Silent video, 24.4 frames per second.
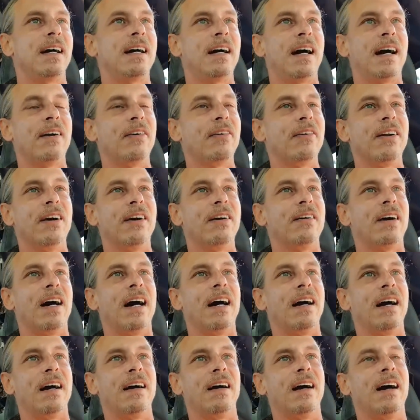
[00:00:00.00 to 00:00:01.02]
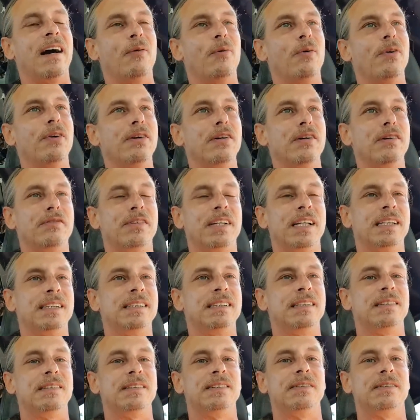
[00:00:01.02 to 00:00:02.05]
I, I don't know. I, I wonder if they
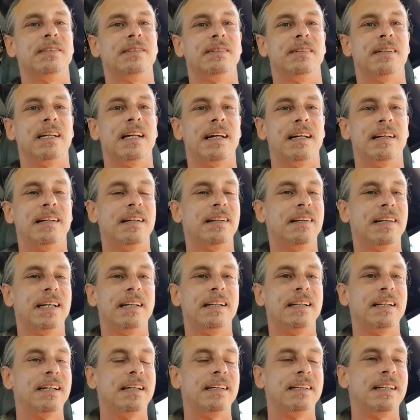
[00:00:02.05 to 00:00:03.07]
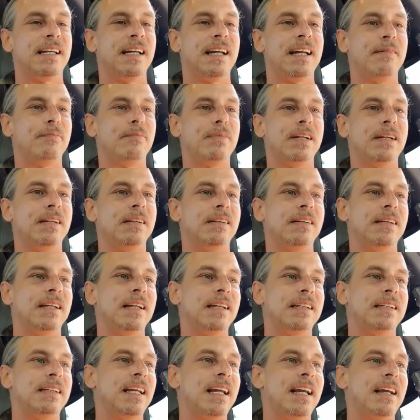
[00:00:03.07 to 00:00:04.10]
still do that. Like, it can't be
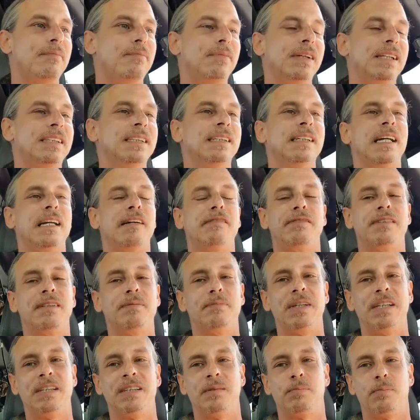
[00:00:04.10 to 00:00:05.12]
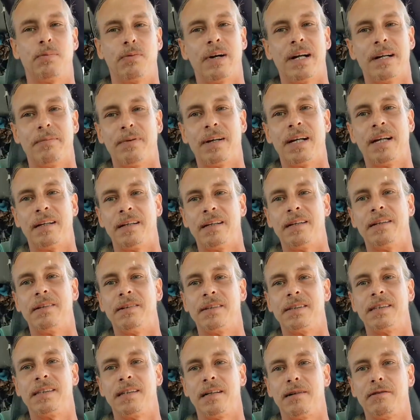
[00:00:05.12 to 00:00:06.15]
it can't be safe to be spray painting
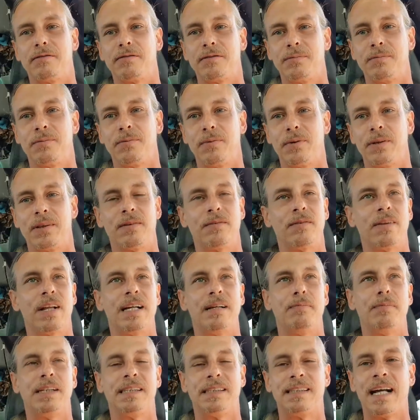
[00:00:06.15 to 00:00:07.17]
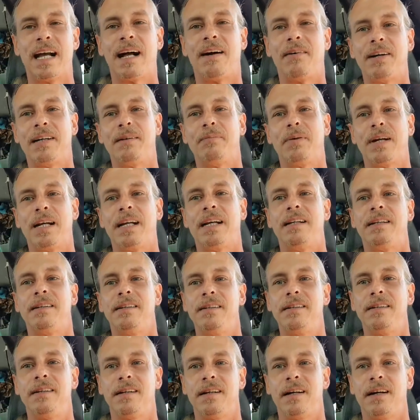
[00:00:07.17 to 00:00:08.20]
yourself with like metallic
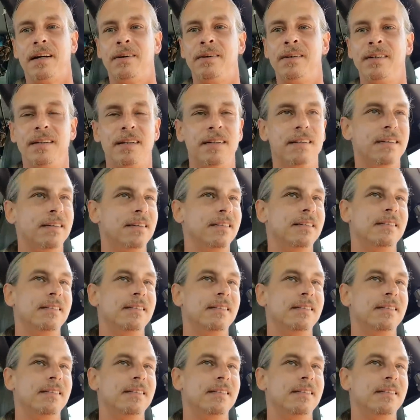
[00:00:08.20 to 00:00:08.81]
paint, you know.